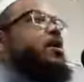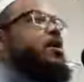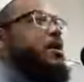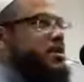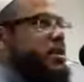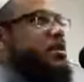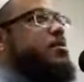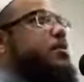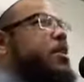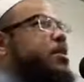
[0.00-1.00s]
He can send
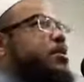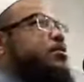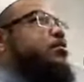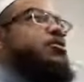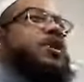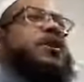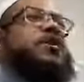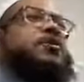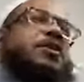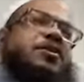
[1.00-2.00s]
the money through
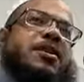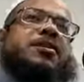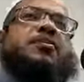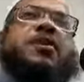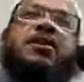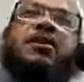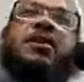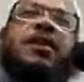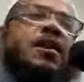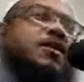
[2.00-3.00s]
Zelle, he can send the money
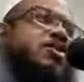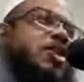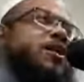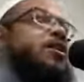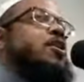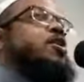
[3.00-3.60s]
in a check,